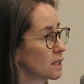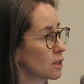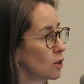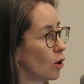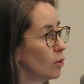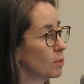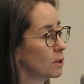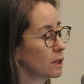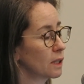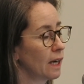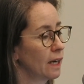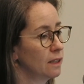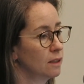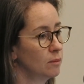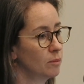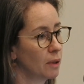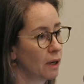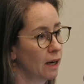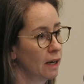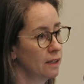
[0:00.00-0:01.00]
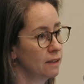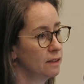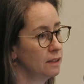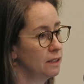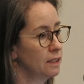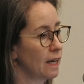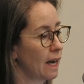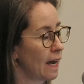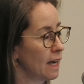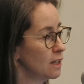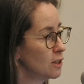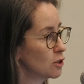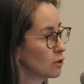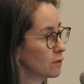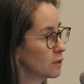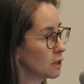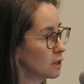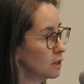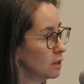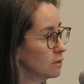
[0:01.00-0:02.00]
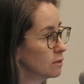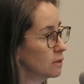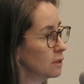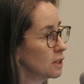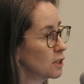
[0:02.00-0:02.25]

complicated by the age of delivery,